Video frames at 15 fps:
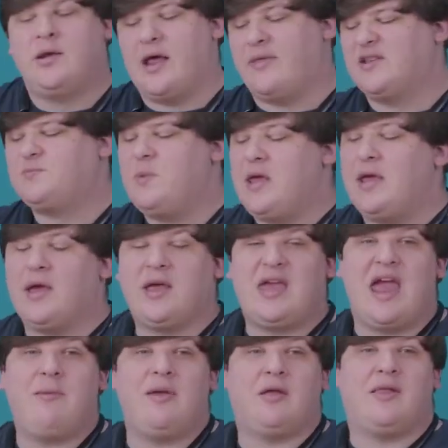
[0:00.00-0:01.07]
Now, this being a
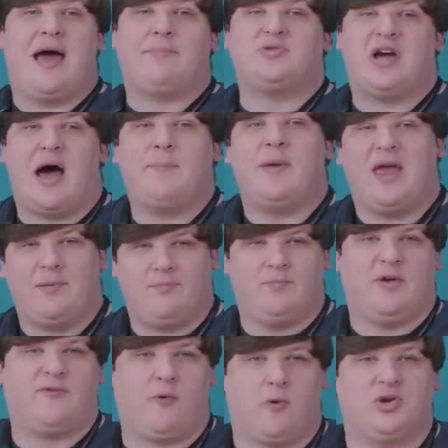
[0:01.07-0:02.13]
gaming laptop, it
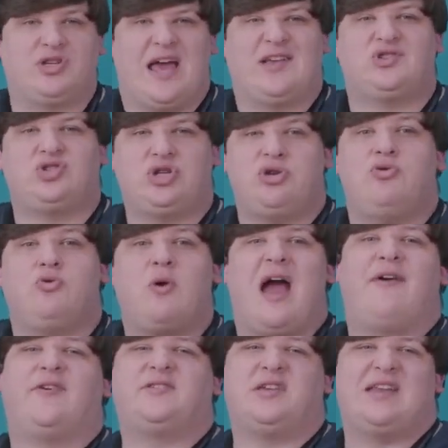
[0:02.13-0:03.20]
of course has two
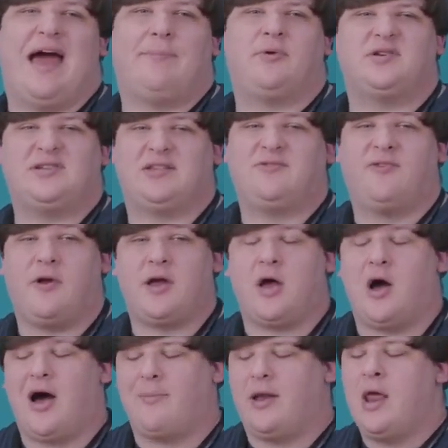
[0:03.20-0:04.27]
graphics adapters. That's very
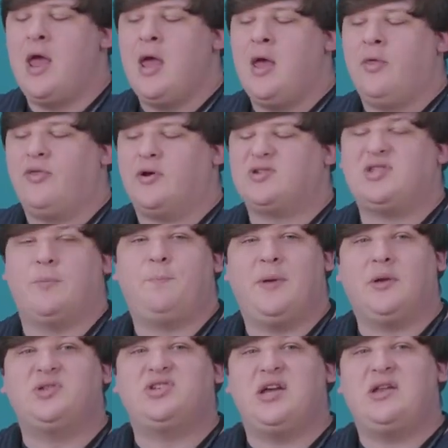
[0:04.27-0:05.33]
common. There's the
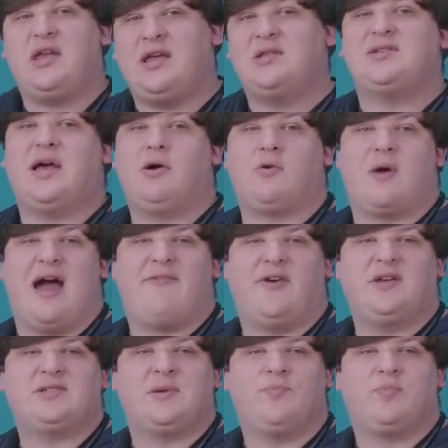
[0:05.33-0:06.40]
built-in Intel
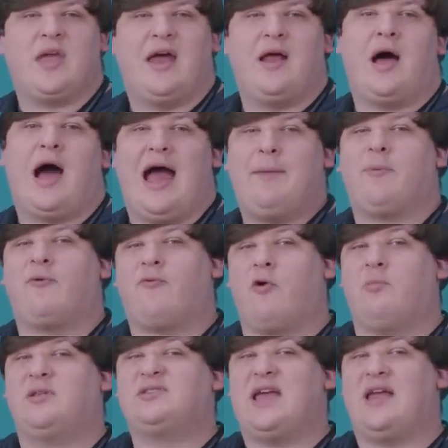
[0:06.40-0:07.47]
graphics and a
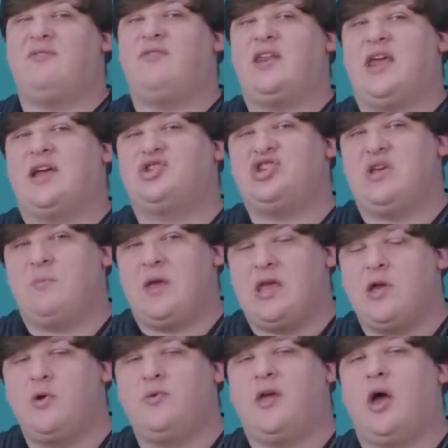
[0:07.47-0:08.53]
high-performance NVIDIA
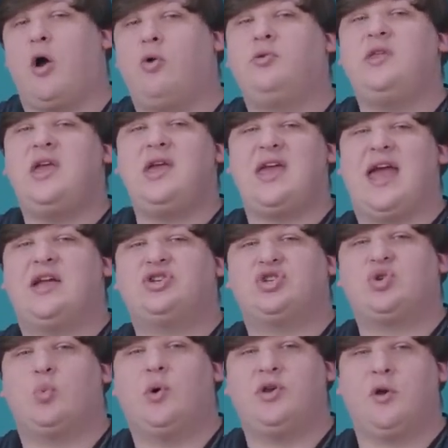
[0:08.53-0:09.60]
GPU that only
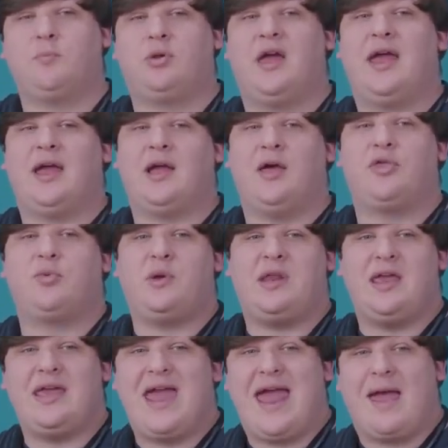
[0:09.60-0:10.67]
engages when you're playing a
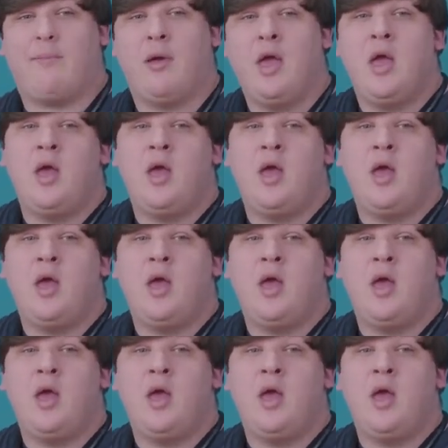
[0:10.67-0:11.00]
3D game.